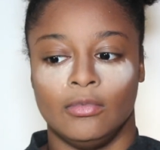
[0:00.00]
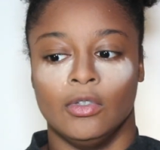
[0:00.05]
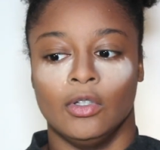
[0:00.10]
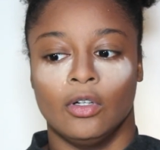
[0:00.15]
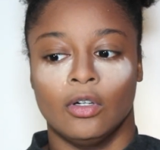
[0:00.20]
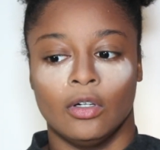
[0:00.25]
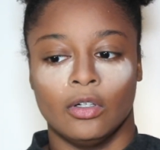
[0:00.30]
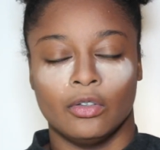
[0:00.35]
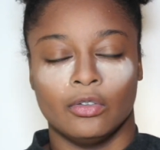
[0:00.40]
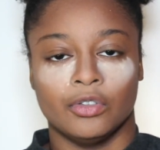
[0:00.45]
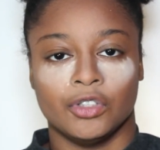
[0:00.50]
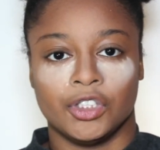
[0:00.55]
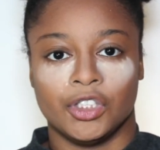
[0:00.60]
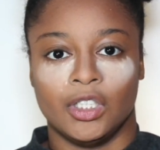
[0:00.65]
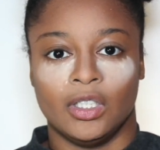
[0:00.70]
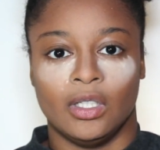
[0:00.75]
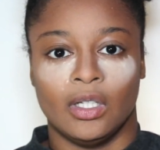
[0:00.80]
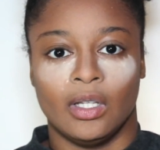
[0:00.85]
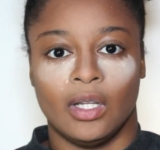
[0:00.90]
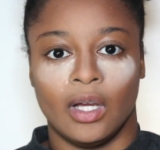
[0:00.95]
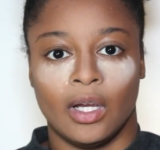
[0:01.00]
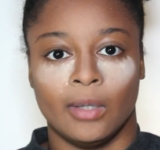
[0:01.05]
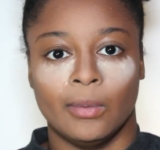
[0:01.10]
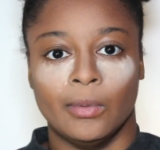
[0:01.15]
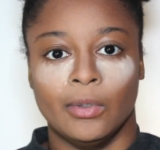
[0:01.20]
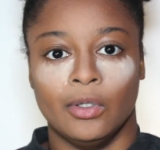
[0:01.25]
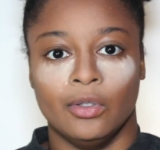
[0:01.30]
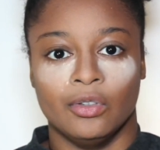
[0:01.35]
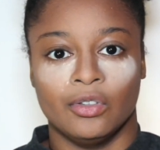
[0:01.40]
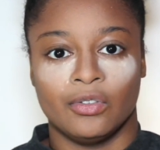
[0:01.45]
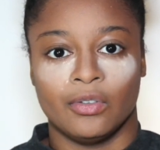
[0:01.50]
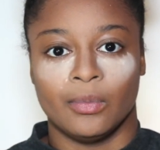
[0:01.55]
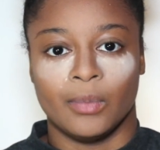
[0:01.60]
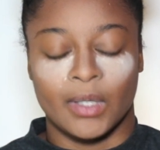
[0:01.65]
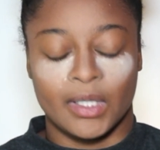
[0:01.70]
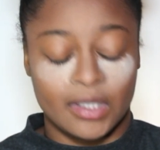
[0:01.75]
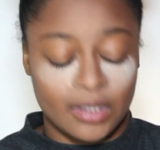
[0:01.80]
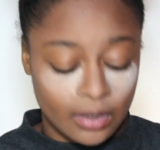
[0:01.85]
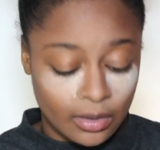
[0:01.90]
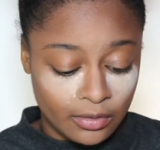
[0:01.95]
the contour shade that I would use for
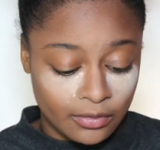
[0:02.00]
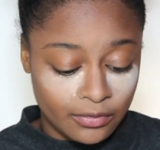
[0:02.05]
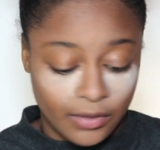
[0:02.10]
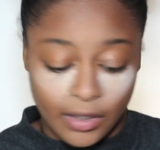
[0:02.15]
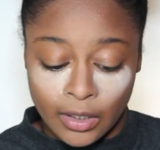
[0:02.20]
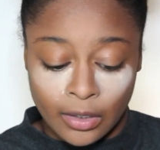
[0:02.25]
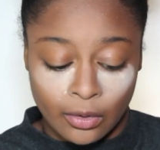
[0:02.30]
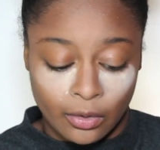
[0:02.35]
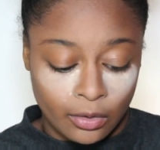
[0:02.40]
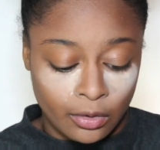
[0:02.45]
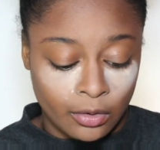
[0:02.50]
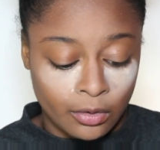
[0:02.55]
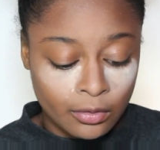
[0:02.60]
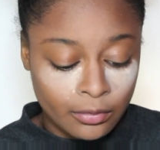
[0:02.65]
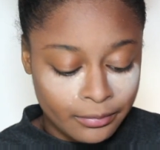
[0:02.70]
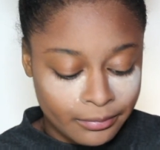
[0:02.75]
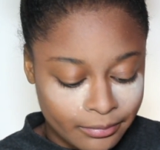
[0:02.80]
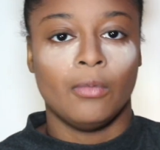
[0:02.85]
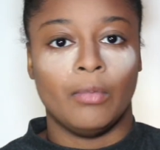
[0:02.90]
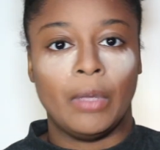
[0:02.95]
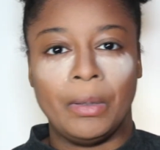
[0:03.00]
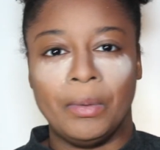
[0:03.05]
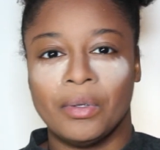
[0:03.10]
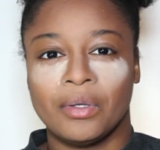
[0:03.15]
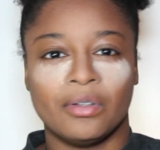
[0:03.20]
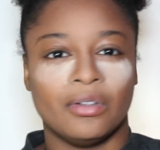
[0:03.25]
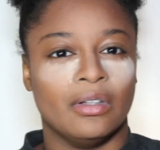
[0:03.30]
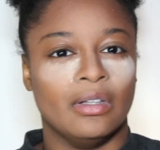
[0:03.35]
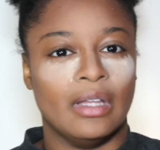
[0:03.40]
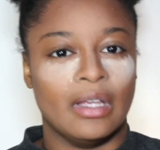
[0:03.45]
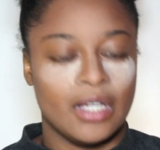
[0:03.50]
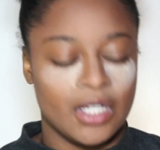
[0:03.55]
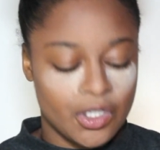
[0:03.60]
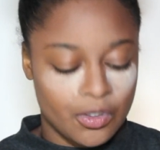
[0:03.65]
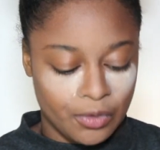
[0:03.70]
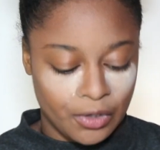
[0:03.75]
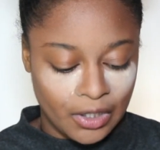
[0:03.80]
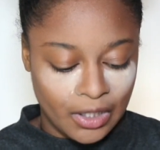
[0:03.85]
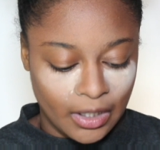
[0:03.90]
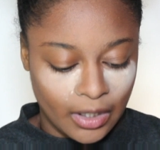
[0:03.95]
myself at all. Maybe on the days
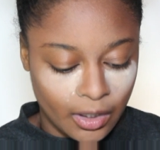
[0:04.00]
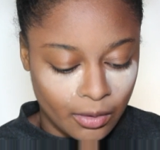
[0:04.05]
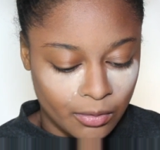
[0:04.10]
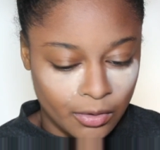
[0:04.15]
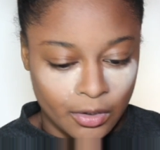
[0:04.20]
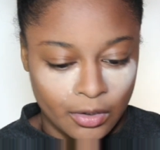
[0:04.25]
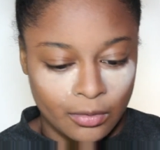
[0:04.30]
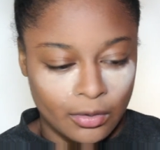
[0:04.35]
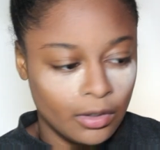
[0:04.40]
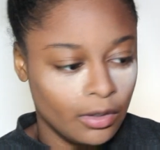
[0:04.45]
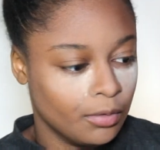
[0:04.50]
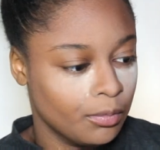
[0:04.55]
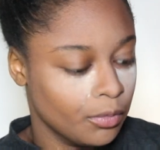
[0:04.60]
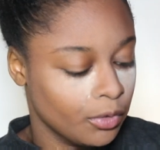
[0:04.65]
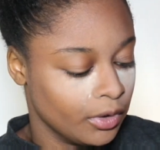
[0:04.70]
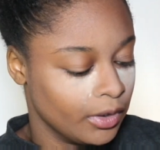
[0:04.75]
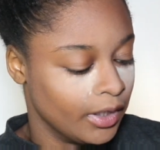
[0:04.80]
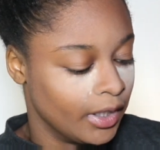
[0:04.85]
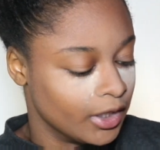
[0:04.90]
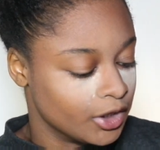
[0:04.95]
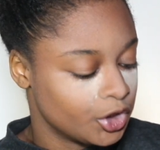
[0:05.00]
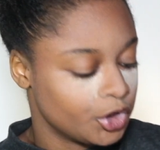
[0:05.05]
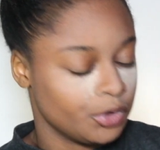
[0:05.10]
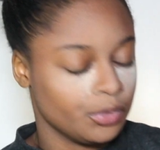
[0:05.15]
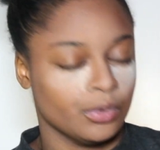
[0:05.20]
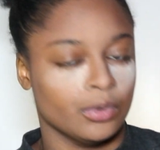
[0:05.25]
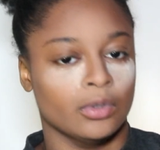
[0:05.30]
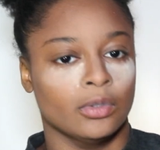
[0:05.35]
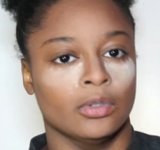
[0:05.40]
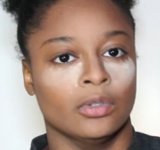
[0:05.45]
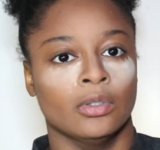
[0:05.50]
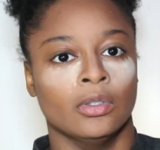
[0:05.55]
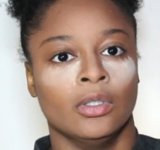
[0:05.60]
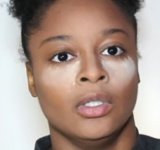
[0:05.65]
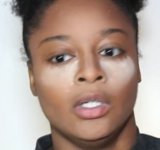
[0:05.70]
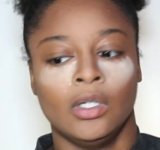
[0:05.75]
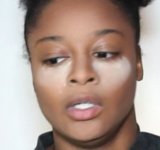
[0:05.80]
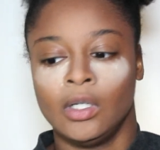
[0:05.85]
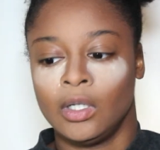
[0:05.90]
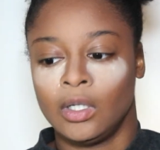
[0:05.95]
where like I want to look more natural,
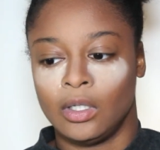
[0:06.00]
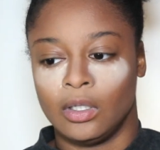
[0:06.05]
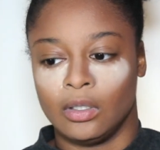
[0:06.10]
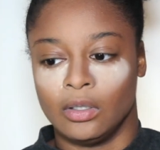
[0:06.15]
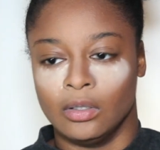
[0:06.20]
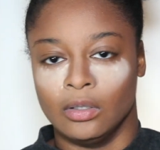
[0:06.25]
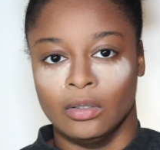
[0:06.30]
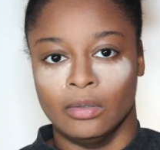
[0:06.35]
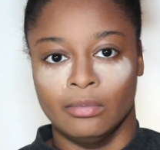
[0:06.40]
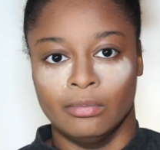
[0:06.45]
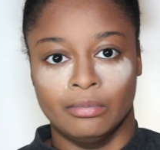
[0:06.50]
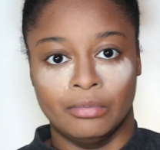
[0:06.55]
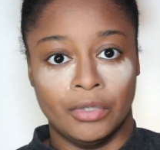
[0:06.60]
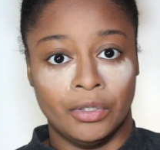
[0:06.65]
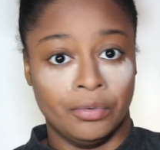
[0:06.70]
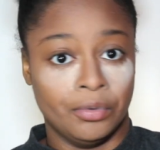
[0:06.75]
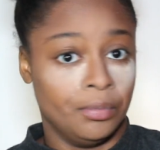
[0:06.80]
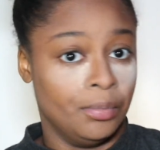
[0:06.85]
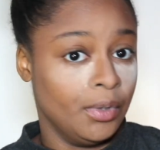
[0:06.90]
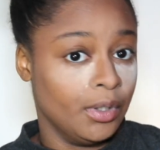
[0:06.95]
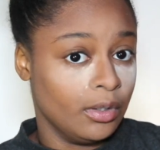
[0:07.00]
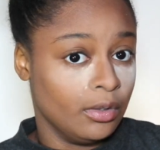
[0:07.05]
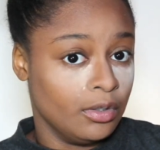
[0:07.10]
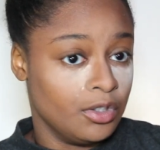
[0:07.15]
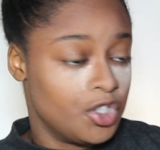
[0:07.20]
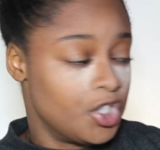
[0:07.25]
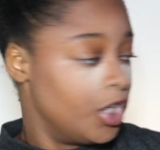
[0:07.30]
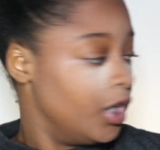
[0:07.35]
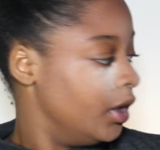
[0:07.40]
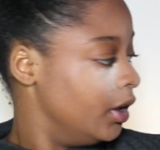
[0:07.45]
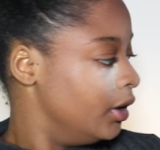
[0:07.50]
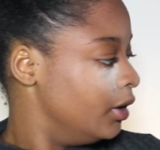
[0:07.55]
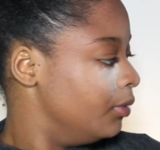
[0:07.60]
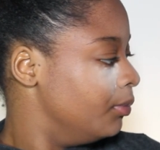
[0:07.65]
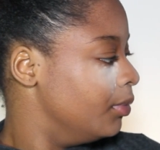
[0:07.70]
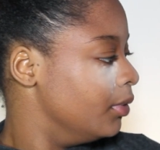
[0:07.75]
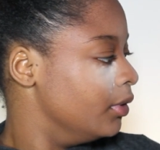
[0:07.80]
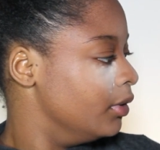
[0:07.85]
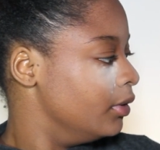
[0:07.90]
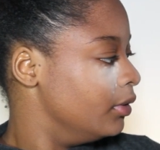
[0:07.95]
it would be a good
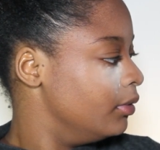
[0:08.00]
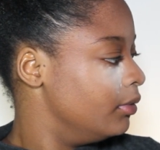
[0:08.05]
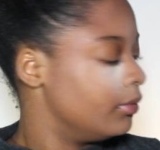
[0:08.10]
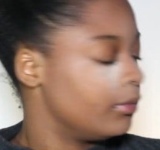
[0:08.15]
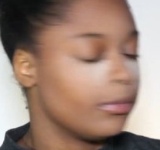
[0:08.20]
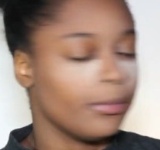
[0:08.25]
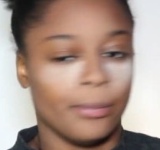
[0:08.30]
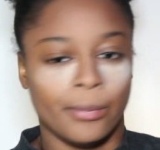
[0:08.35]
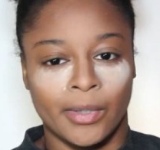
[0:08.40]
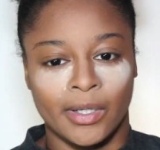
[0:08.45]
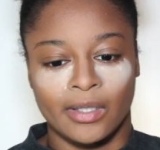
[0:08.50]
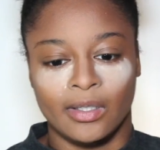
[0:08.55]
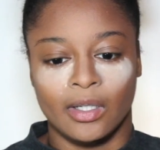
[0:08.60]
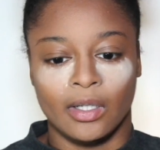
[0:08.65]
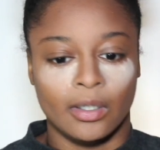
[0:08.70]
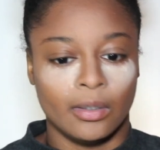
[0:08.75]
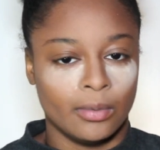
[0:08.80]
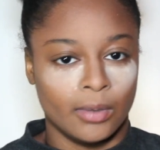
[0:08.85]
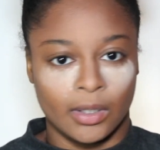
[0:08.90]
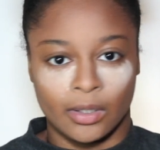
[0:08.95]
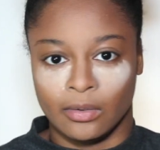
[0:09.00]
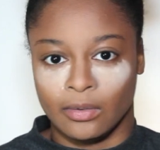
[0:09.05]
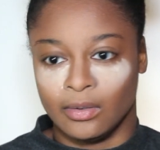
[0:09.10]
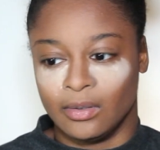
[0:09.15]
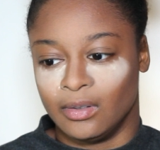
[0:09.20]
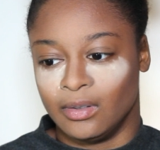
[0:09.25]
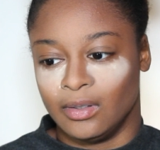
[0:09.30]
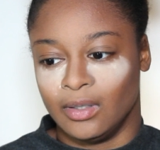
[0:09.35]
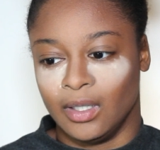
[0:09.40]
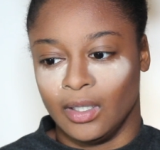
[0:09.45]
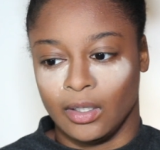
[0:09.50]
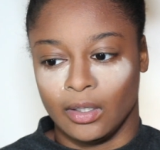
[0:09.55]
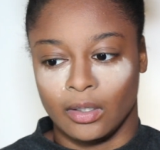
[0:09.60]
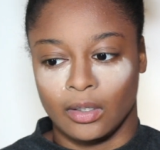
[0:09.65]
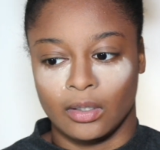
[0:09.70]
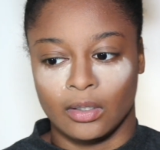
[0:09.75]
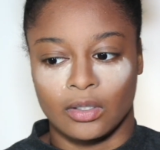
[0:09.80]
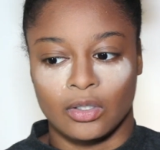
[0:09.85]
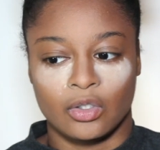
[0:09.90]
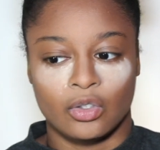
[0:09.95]
shade, but right now I don't
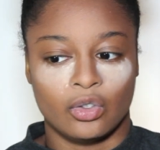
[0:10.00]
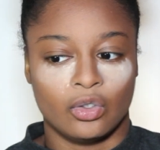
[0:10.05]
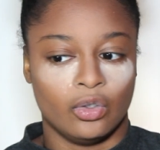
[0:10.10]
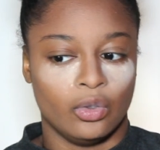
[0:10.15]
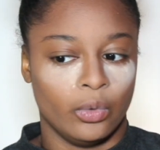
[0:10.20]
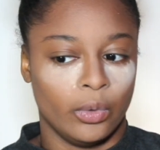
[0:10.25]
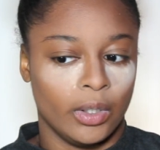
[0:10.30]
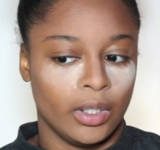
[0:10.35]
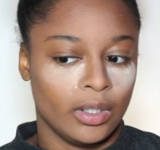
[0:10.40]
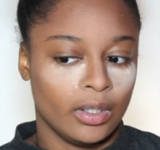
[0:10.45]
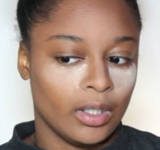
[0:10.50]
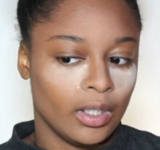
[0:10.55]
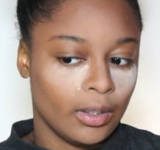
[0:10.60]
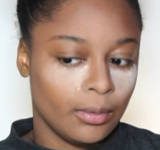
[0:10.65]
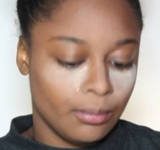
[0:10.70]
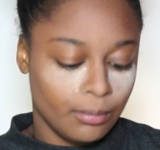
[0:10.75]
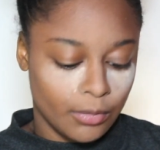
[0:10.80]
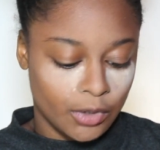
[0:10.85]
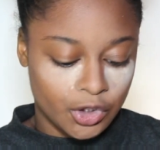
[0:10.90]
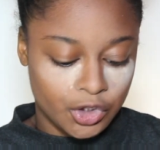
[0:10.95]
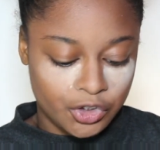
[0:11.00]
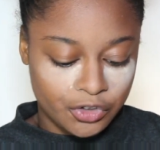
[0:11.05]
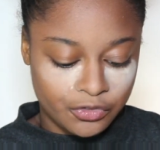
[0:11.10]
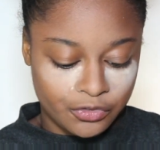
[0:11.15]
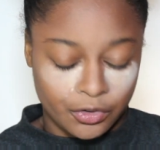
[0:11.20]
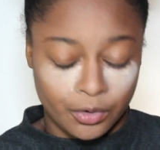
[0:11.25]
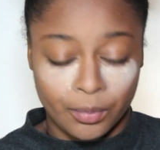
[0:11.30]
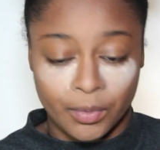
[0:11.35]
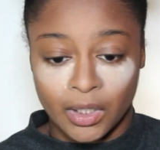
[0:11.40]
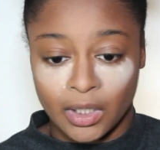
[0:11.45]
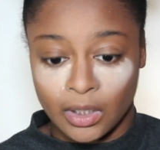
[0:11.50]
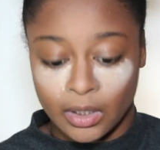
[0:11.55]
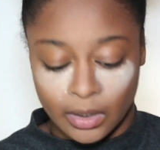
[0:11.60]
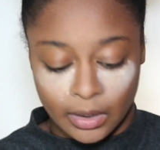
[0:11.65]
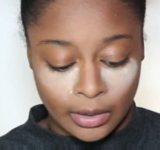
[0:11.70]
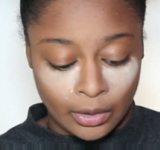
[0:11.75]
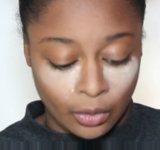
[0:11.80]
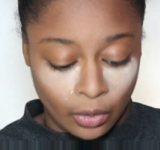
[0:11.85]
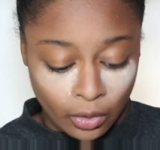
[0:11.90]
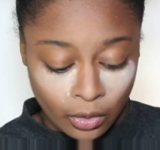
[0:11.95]
think it's doing that much for me
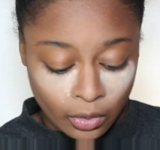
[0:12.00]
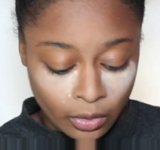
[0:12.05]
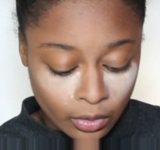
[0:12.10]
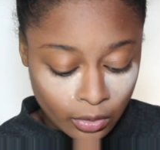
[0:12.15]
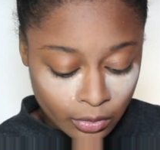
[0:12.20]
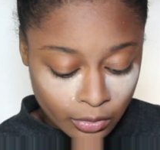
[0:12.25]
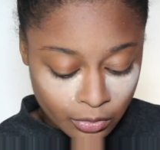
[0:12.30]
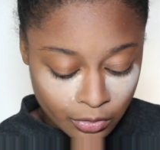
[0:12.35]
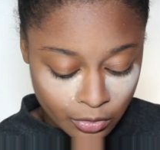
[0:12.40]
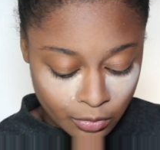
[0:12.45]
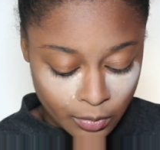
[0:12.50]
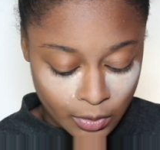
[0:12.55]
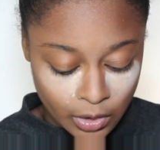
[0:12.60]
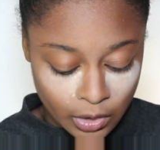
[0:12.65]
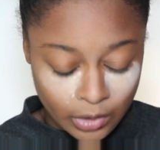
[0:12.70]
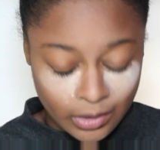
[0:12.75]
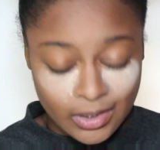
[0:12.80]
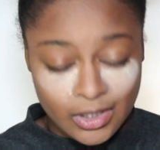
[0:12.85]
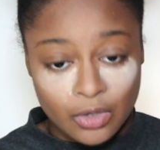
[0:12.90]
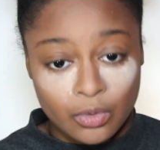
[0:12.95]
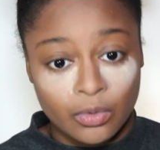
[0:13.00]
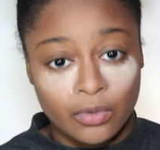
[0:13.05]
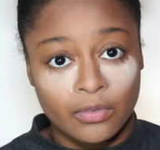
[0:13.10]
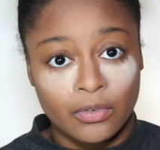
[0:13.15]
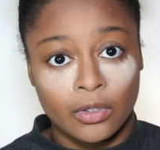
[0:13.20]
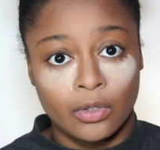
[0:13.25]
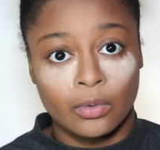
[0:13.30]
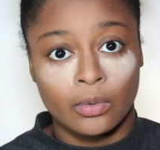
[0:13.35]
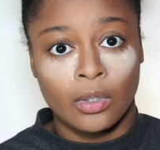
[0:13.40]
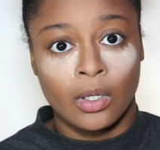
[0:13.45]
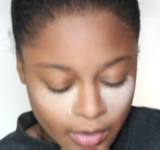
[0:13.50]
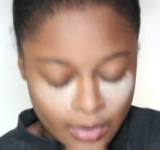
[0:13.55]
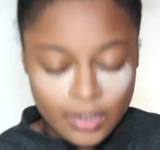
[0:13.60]
at all, to be honest with you.